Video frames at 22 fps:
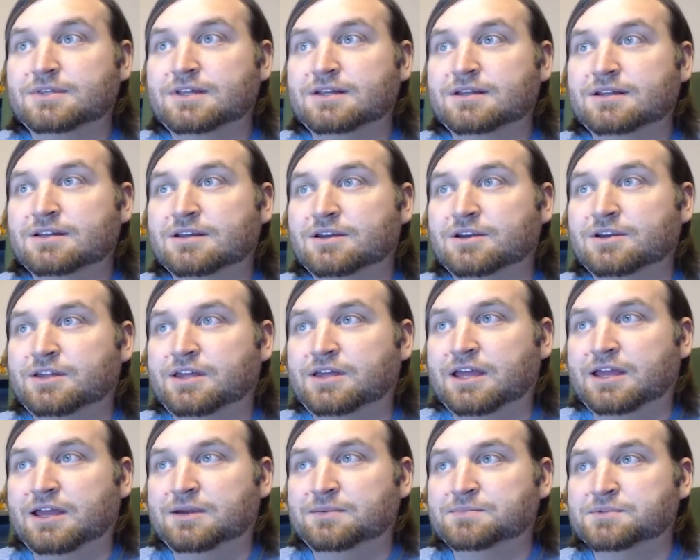Good
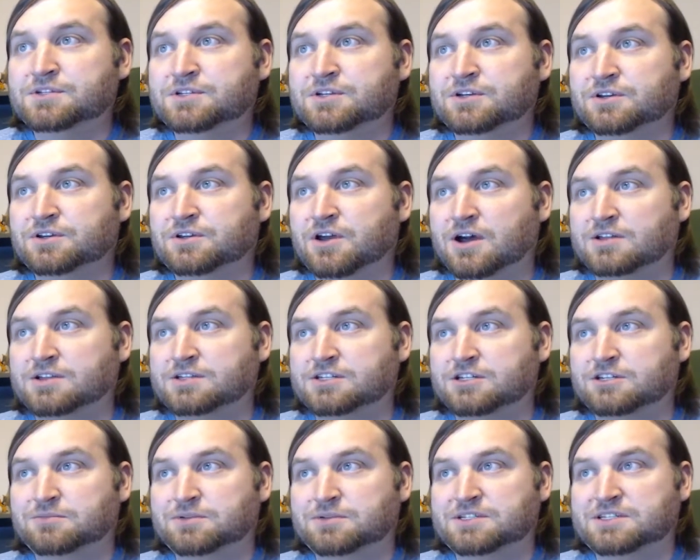games, good
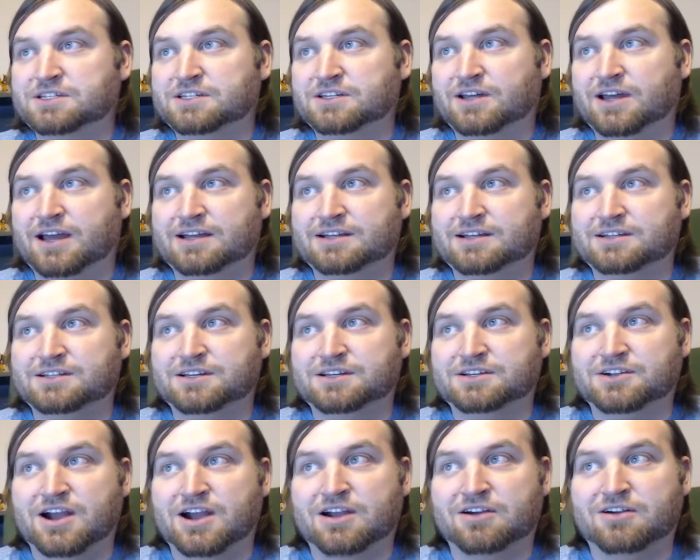console, but still has a
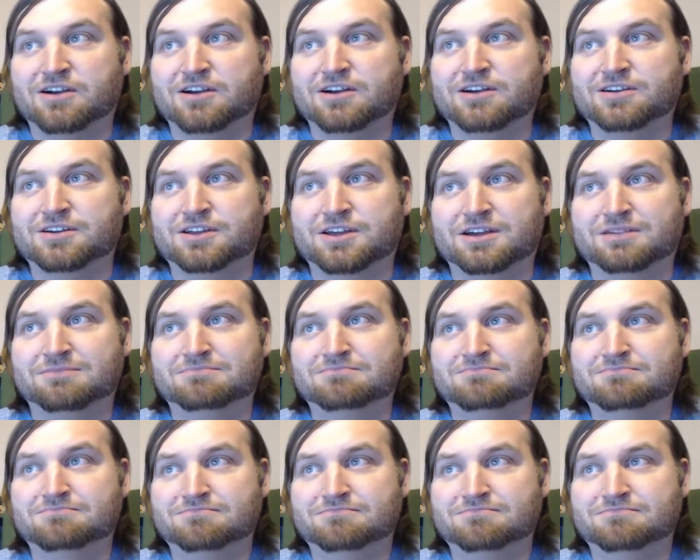track record. Yep.